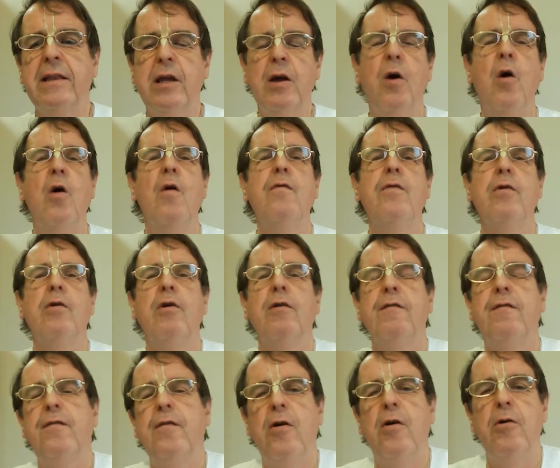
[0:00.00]
the overall
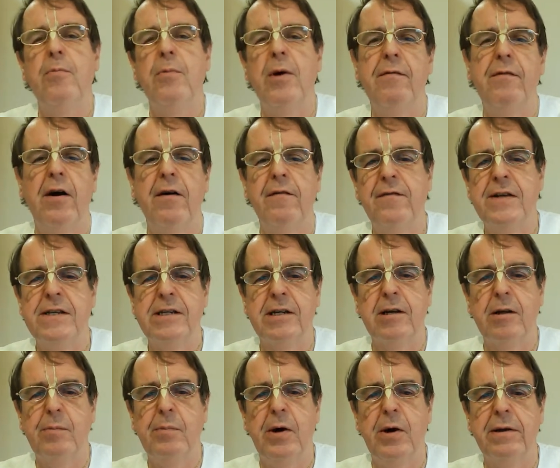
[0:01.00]
form of our
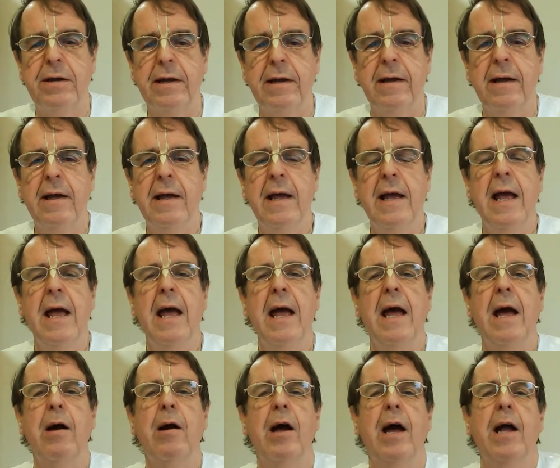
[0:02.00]
physical body.
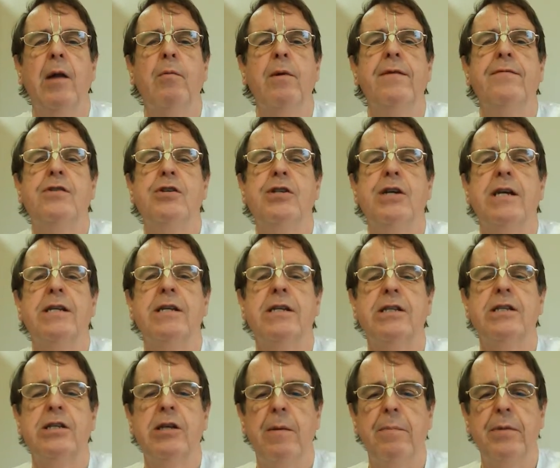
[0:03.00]
And we've suggested
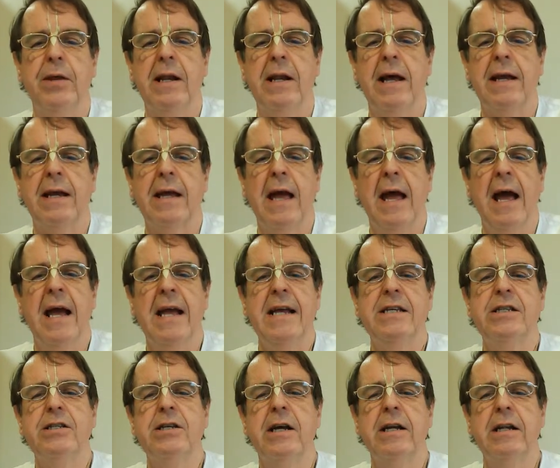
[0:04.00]
something like a
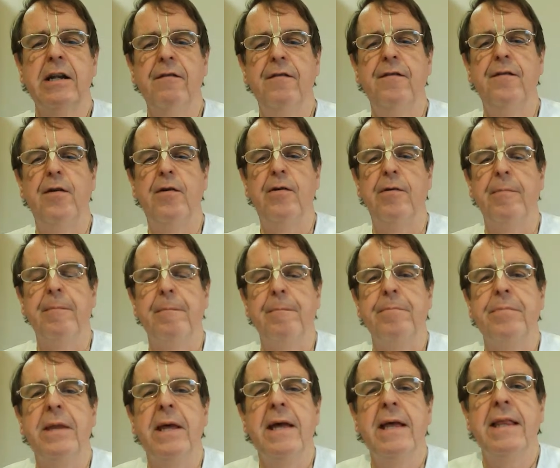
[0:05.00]
subtle form
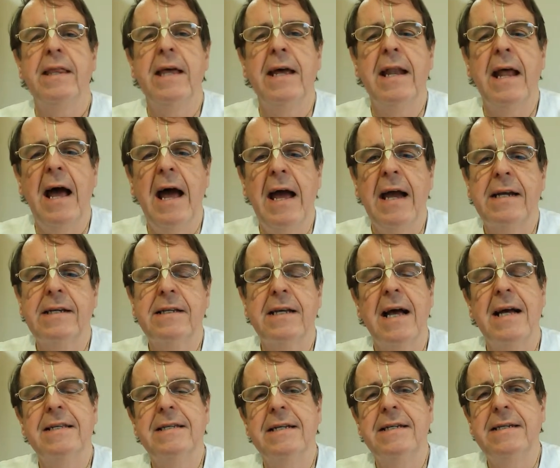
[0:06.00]
that acts
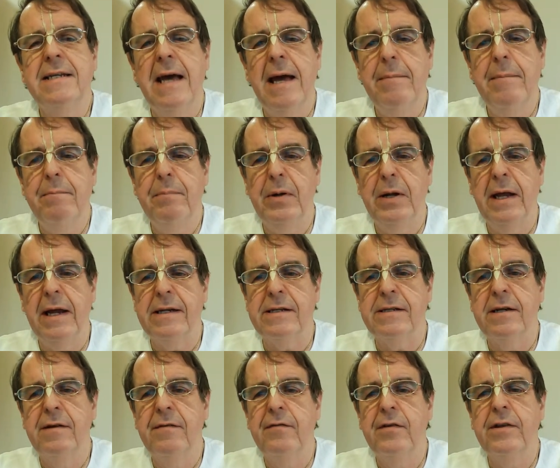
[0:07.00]
as a template
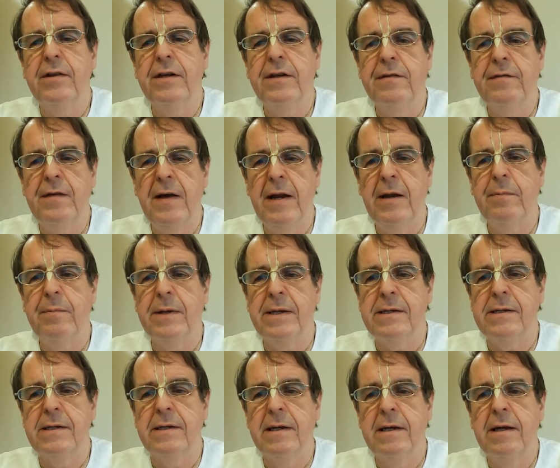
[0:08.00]
for the
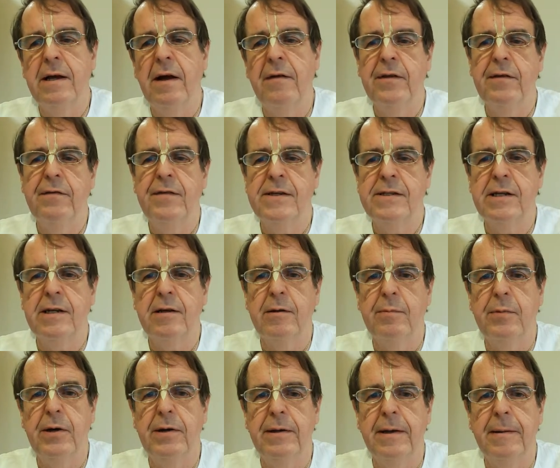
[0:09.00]
development of the physical
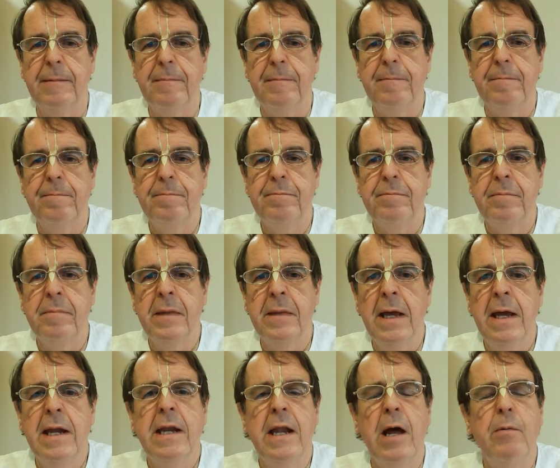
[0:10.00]
body.
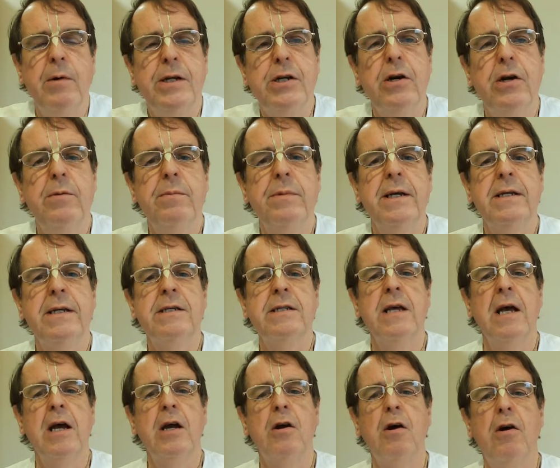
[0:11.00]
Now, we term this
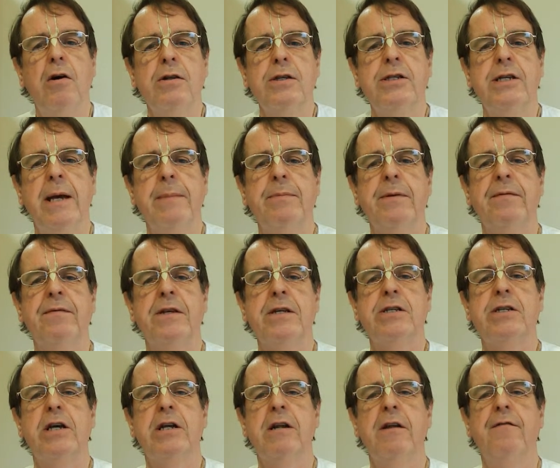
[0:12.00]
concept of the
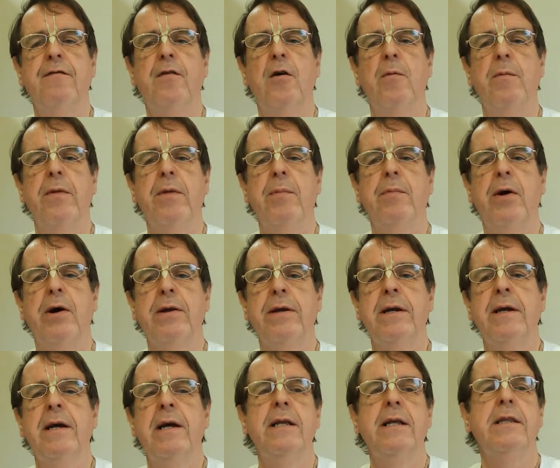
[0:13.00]
subtle form of the
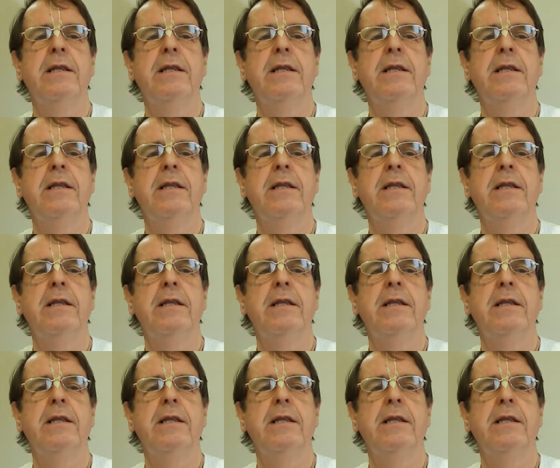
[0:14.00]
body,